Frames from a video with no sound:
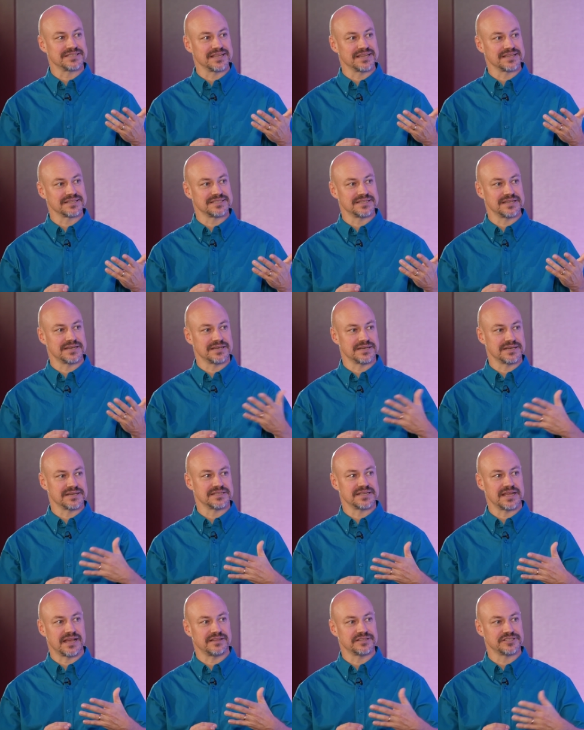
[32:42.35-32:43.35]
things in an
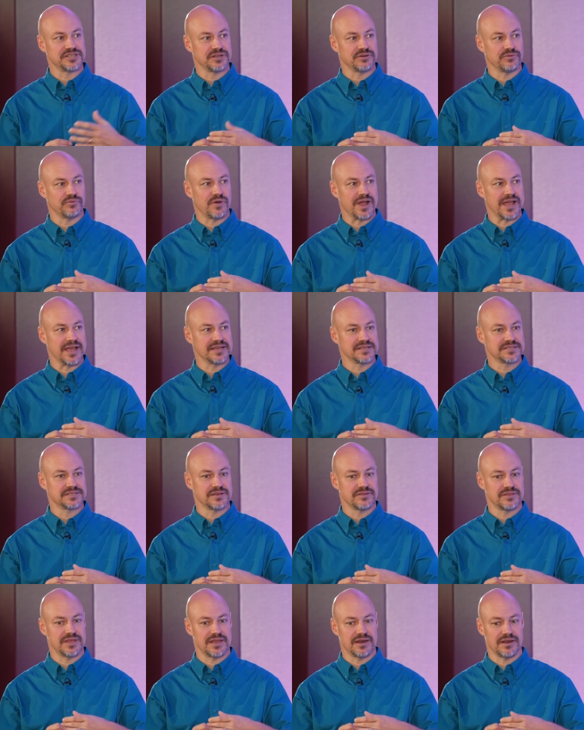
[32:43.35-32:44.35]
intelligent way
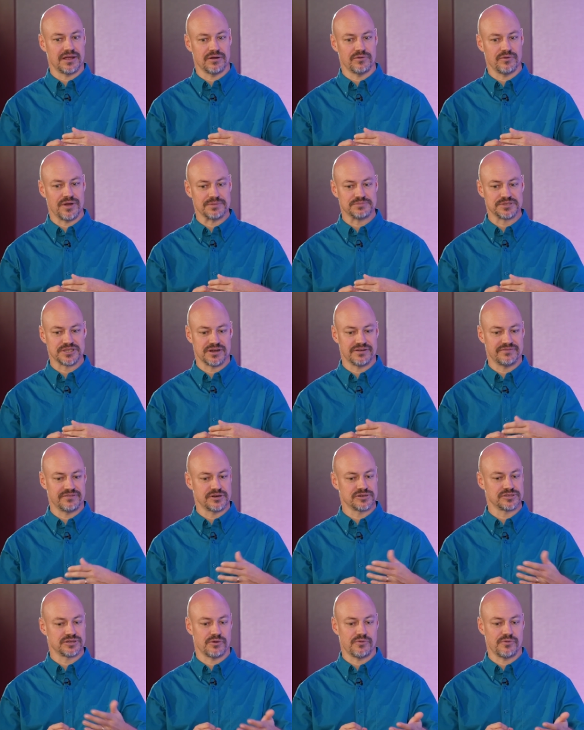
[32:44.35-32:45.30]
so that our web servers,